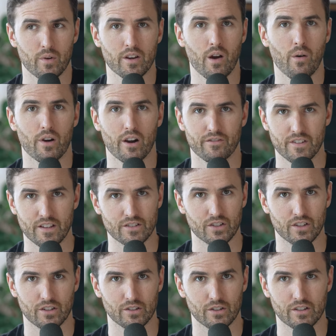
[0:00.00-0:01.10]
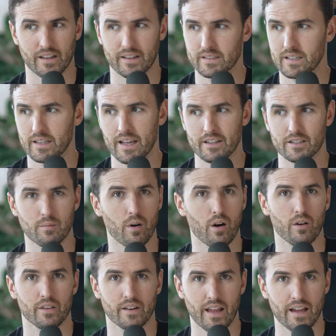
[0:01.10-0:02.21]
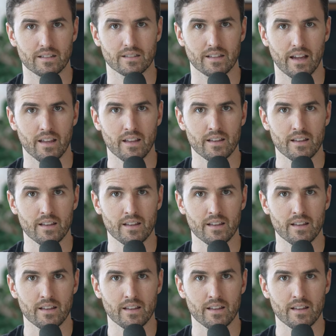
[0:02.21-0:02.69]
We know what our feeds are going to look like today, tomorrow, the next day.